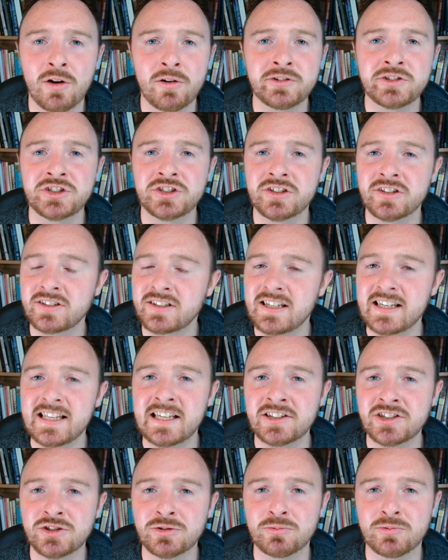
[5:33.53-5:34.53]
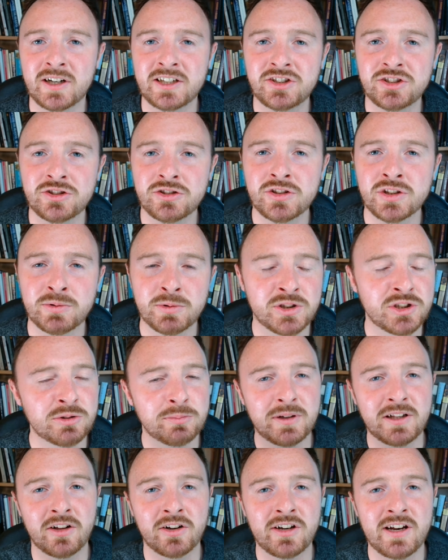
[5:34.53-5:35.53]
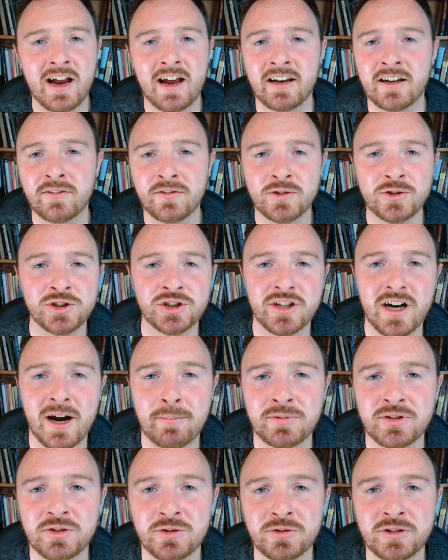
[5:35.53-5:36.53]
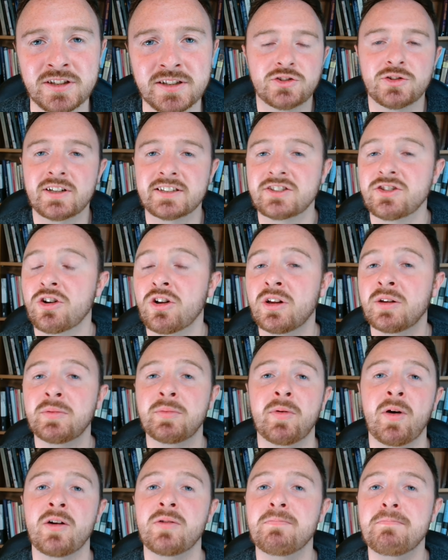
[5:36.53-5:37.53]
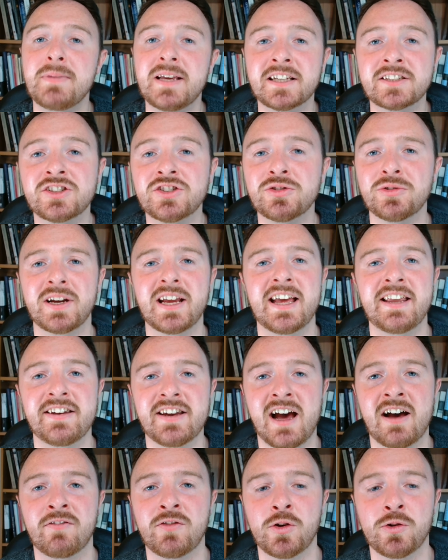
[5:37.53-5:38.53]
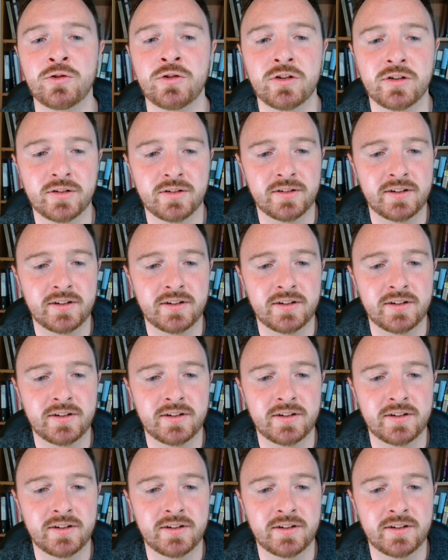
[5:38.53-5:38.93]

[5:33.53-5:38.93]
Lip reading: cultures and ancient rituals, which we'll be looking at in a future episode. So let's talk a little about masonry in Nauvoo.